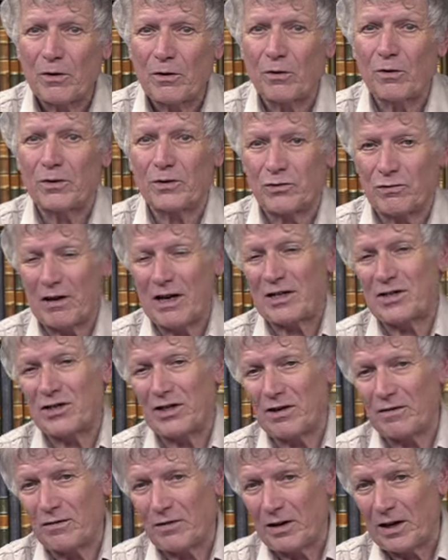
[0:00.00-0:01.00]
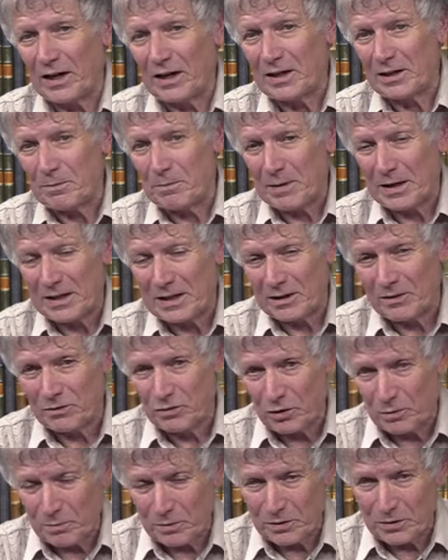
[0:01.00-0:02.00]
or tragedy, if you like, depending
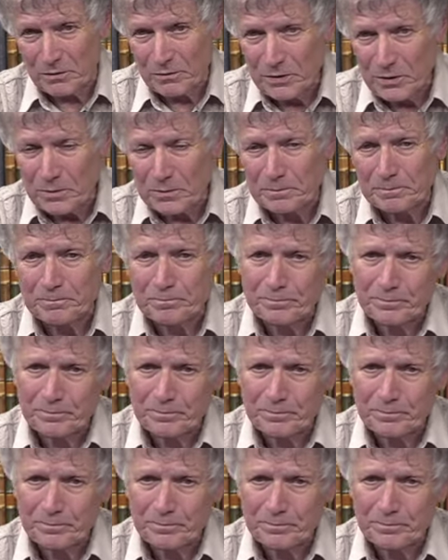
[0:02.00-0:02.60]
on your point of view.